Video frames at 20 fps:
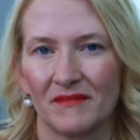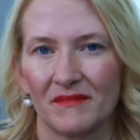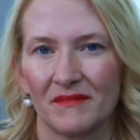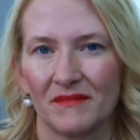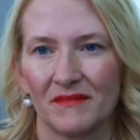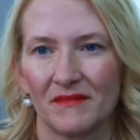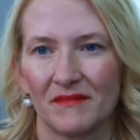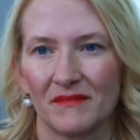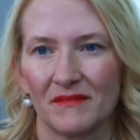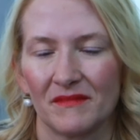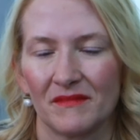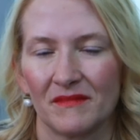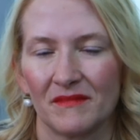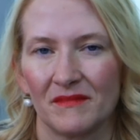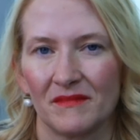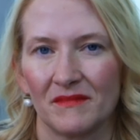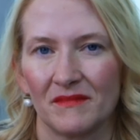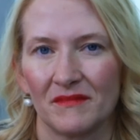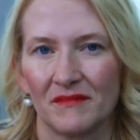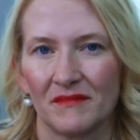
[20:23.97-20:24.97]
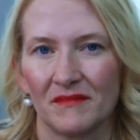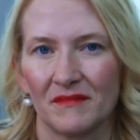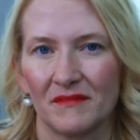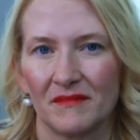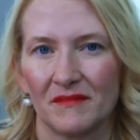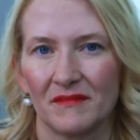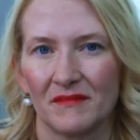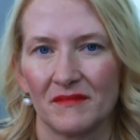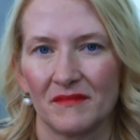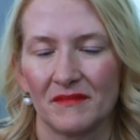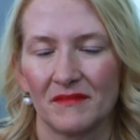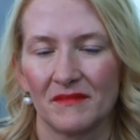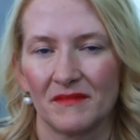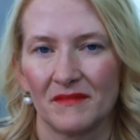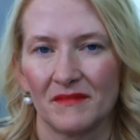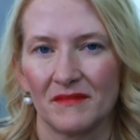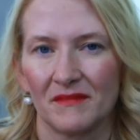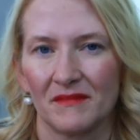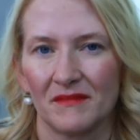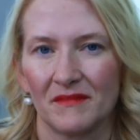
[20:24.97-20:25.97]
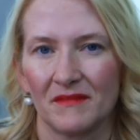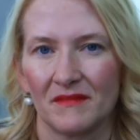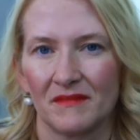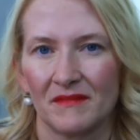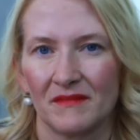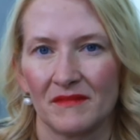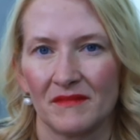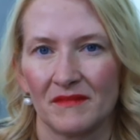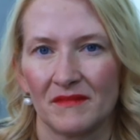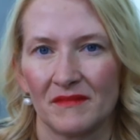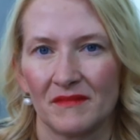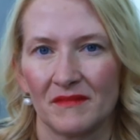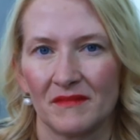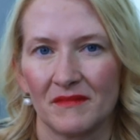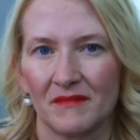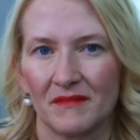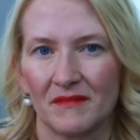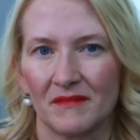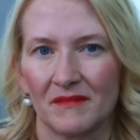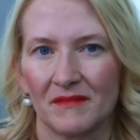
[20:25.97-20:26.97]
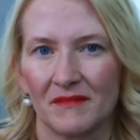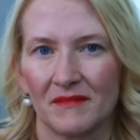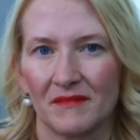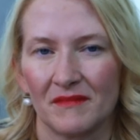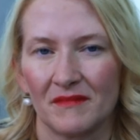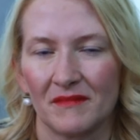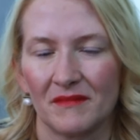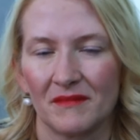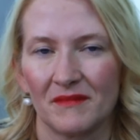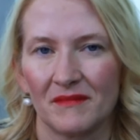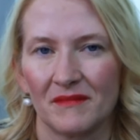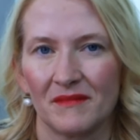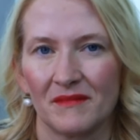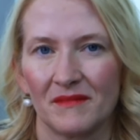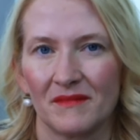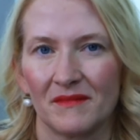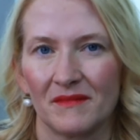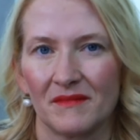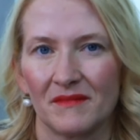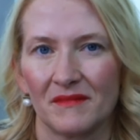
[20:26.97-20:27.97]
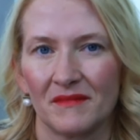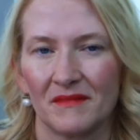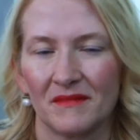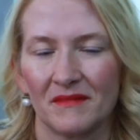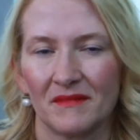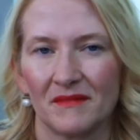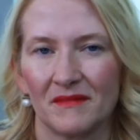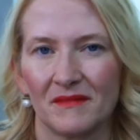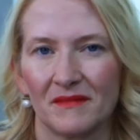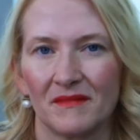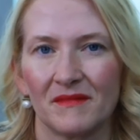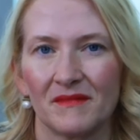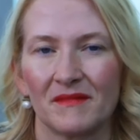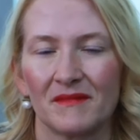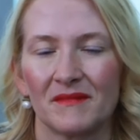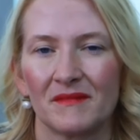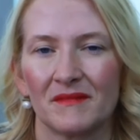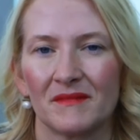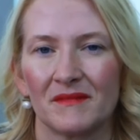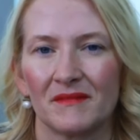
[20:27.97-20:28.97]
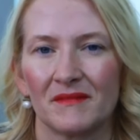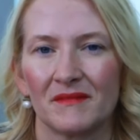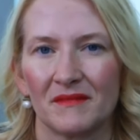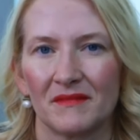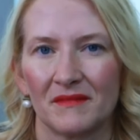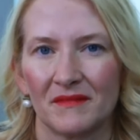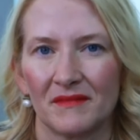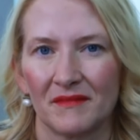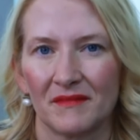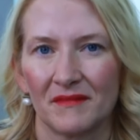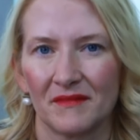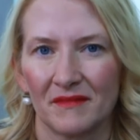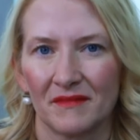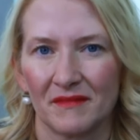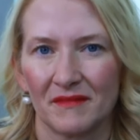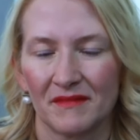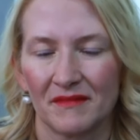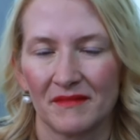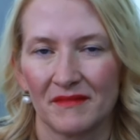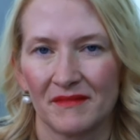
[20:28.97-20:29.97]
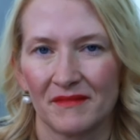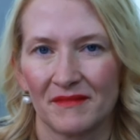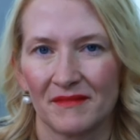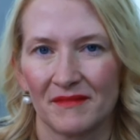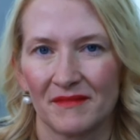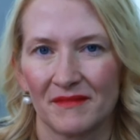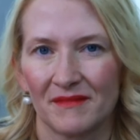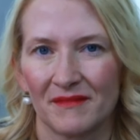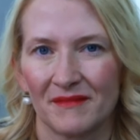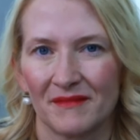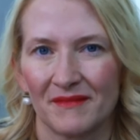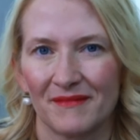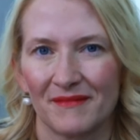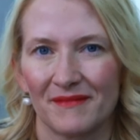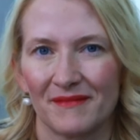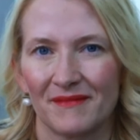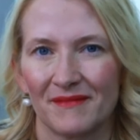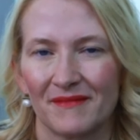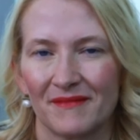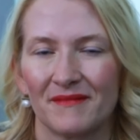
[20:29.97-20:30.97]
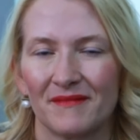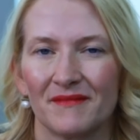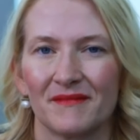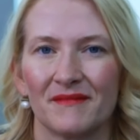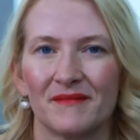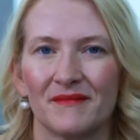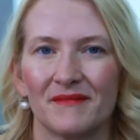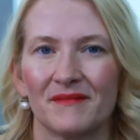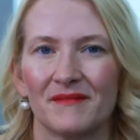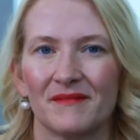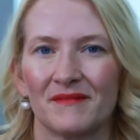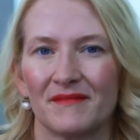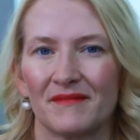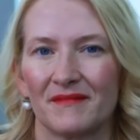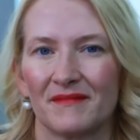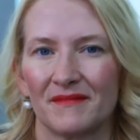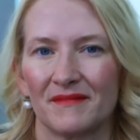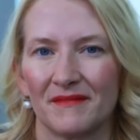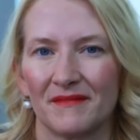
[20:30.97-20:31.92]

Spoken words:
The person shown says nothing.